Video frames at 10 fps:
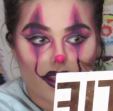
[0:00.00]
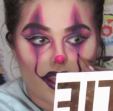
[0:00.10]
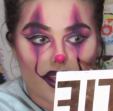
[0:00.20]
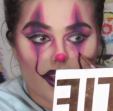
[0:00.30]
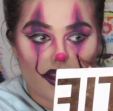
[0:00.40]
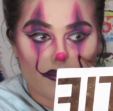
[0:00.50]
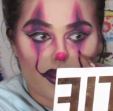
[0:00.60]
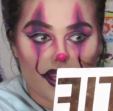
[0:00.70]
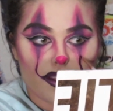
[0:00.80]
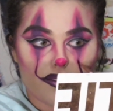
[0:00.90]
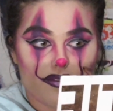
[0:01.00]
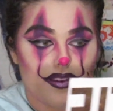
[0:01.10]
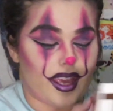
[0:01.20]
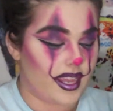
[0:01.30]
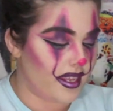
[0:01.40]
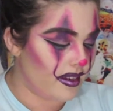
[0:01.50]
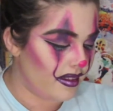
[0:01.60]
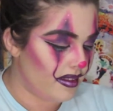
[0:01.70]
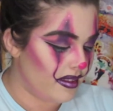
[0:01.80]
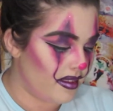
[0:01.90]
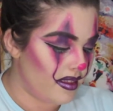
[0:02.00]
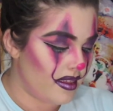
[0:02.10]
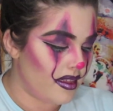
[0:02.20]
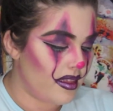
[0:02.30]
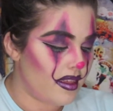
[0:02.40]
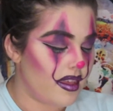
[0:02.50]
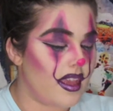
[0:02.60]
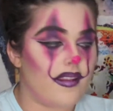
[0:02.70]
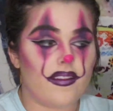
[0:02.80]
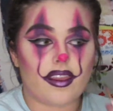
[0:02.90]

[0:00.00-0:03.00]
and kind of make it fade, and